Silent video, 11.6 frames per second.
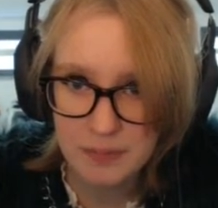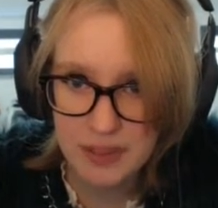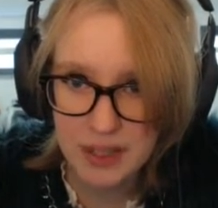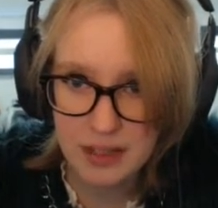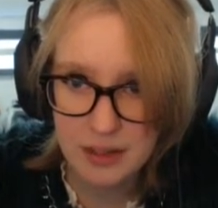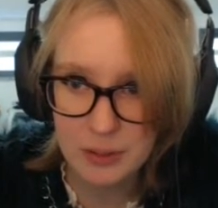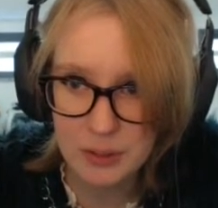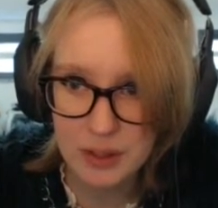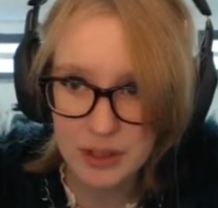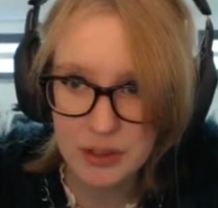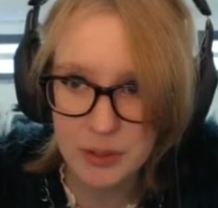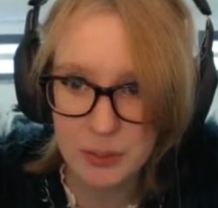Hello, what are
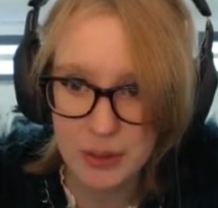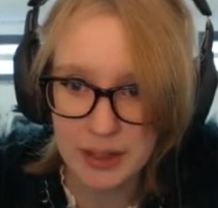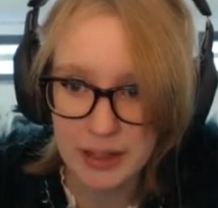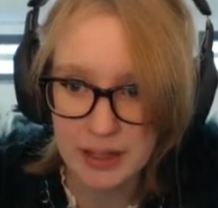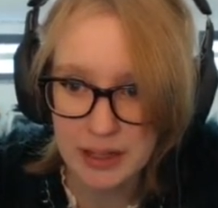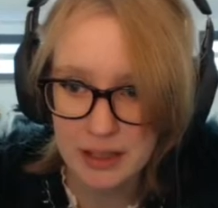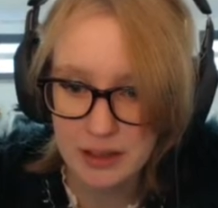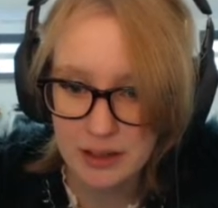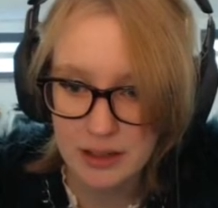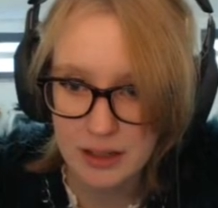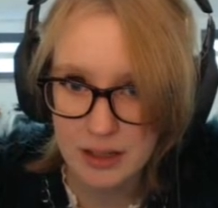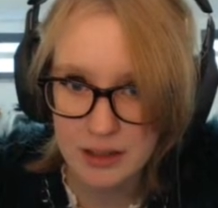you doing?
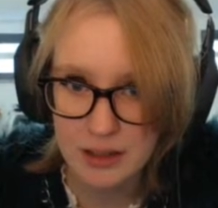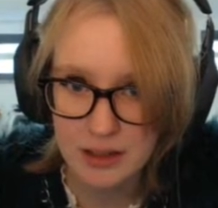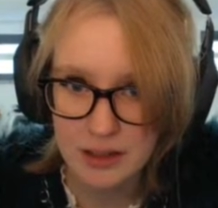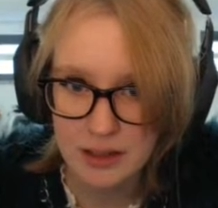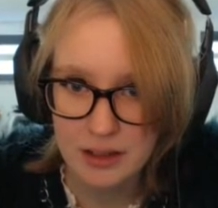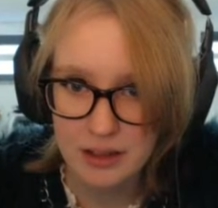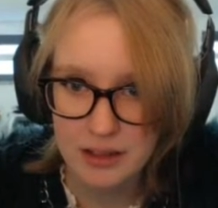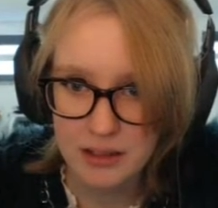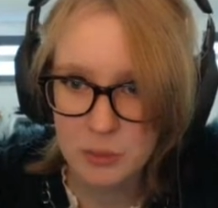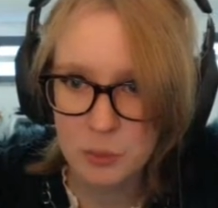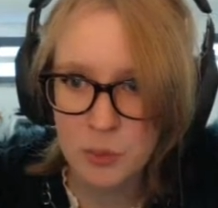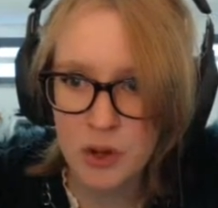
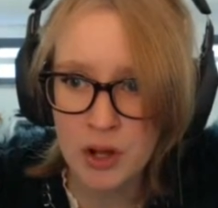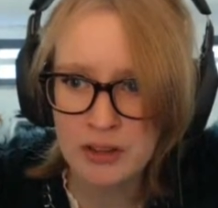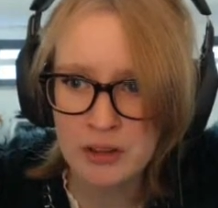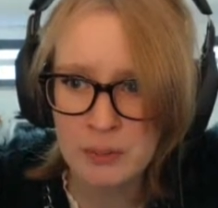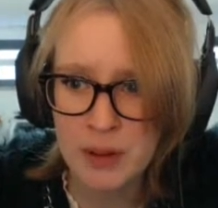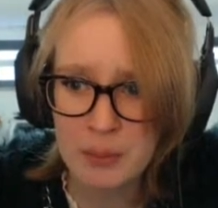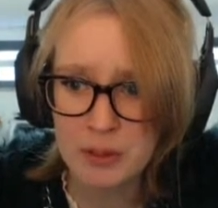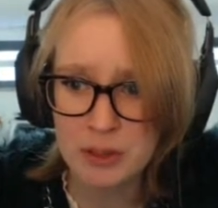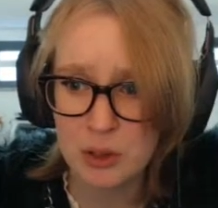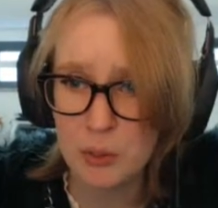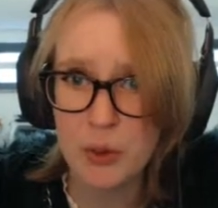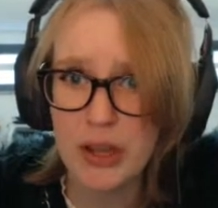Doesn't work. The paper's
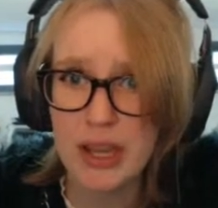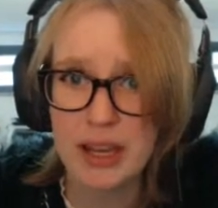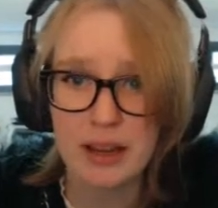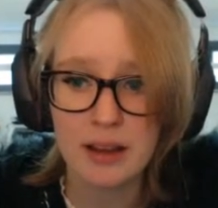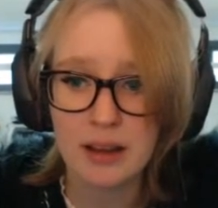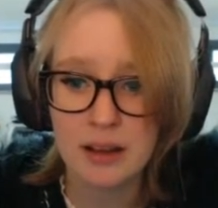not working.